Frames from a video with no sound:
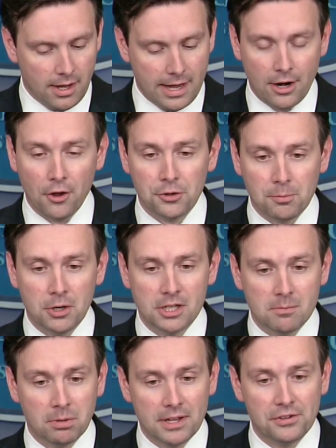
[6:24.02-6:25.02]
and also
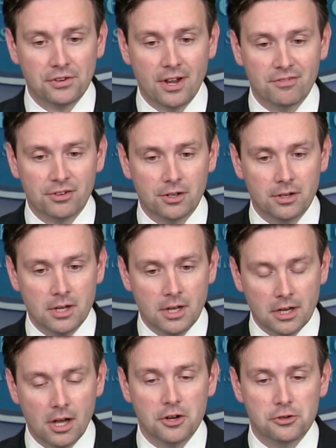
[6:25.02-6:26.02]
putting in place tougher
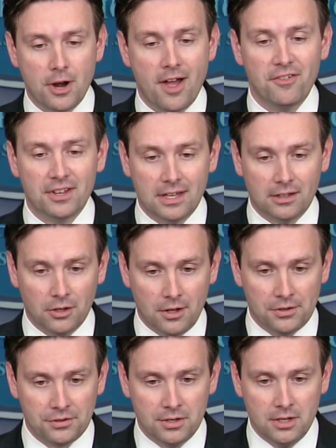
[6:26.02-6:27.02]
gun trafficking
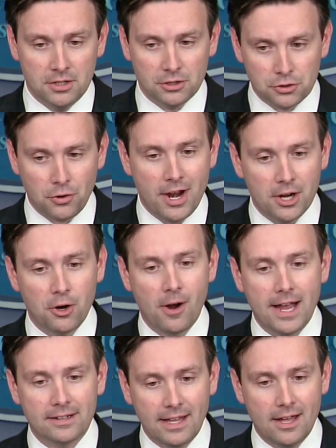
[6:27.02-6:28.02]
laws to try to
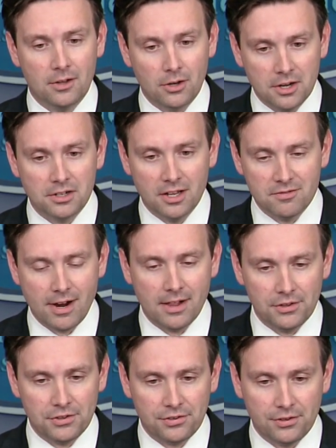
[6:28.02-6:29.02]
crack down on gun
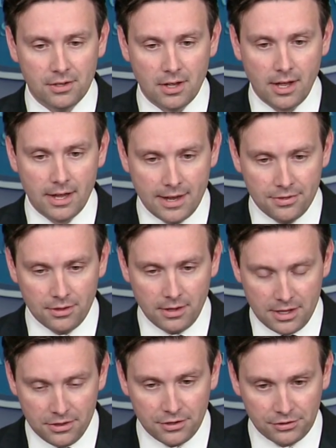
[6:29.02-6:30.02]
violence
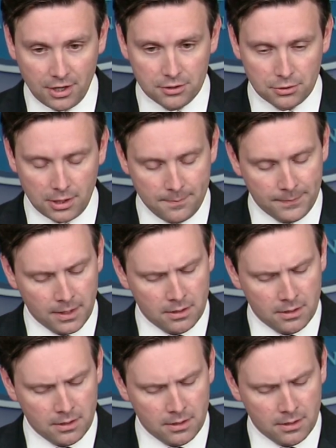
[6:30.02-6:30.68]
in this country.